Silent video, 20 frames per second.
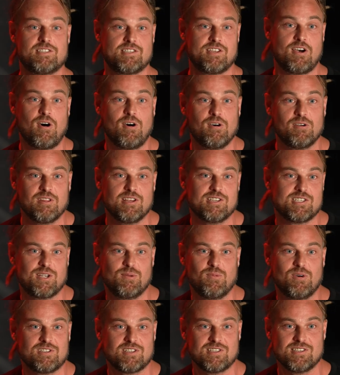song that she
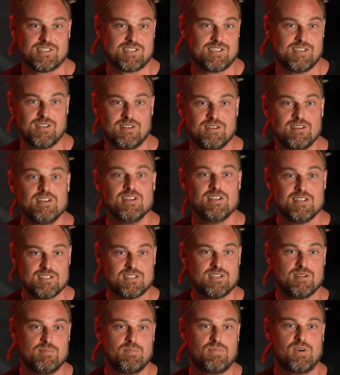wants us to
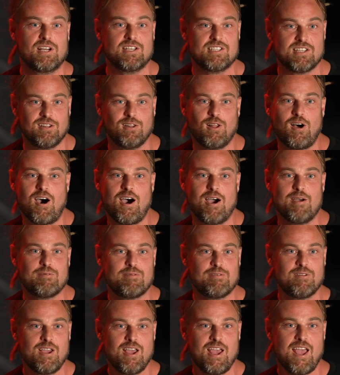bring to
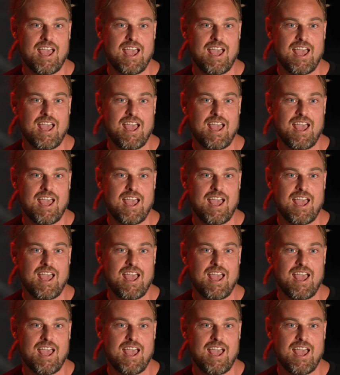life.